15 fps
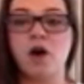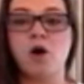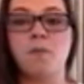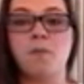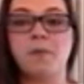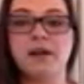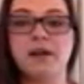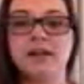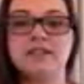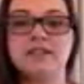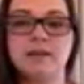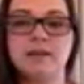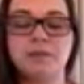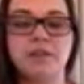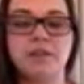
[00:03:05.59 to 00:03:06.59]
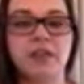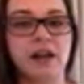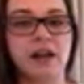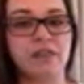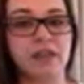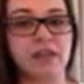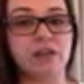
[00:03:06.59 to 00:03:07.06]
but it is something that I
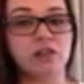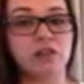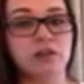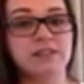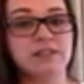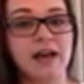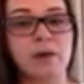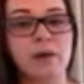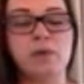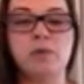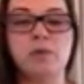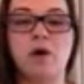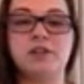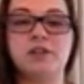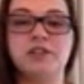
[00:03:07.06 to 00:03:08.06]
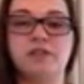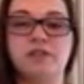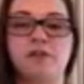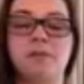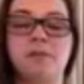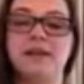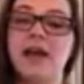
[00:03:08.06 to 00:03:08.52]
then looked at when watching the film
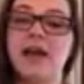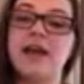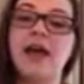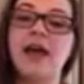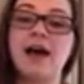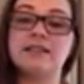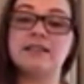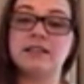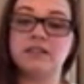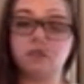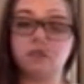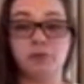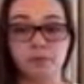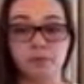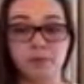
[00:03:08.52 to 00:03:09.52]
again as an adult.